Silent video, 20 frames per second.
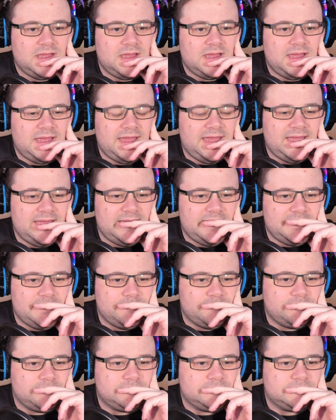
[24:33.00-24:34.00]

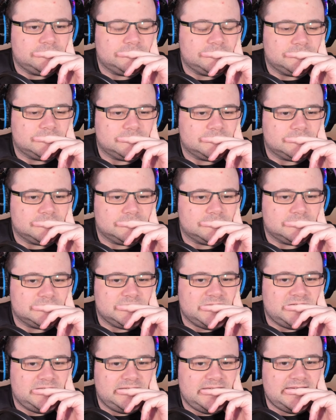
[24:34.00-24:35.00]
And
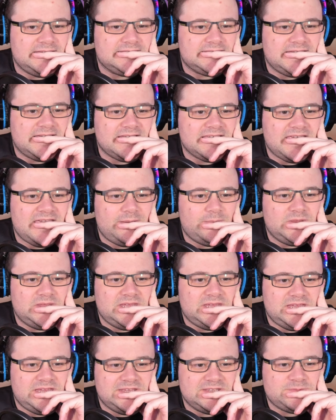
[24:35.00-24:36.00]
that game that
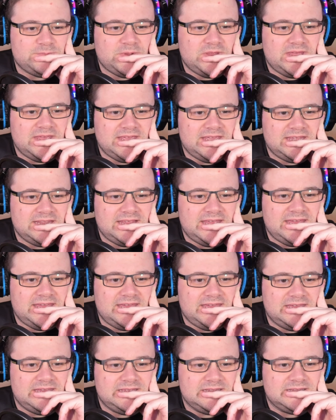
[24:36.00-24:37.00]
he's playing
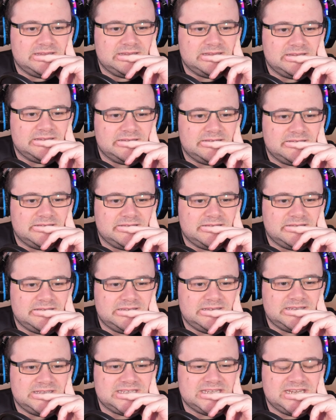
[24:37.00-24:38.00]
there
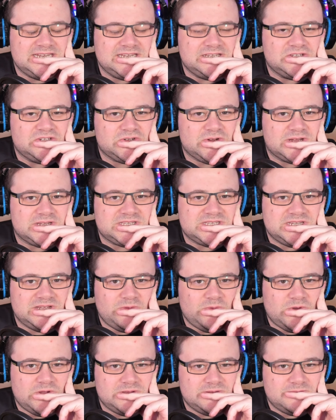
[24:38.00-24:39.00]
is an
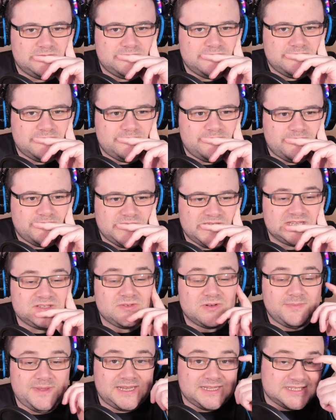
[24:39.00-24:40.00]
interesting one. That's
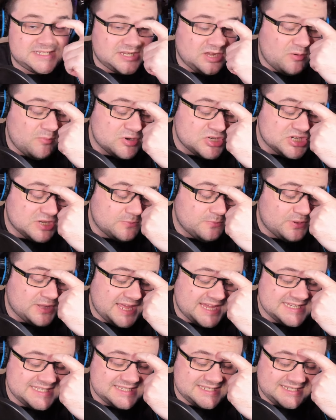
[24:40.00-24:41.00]
what I mean. So much
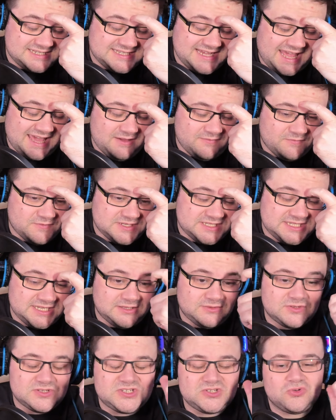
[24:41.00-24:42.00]
complexity to every
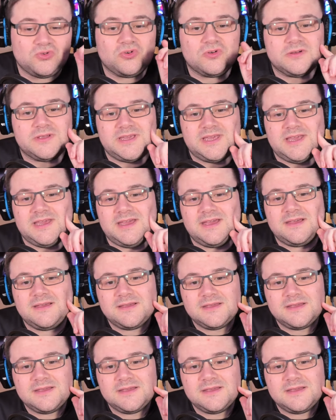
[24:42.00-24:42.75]
single story here.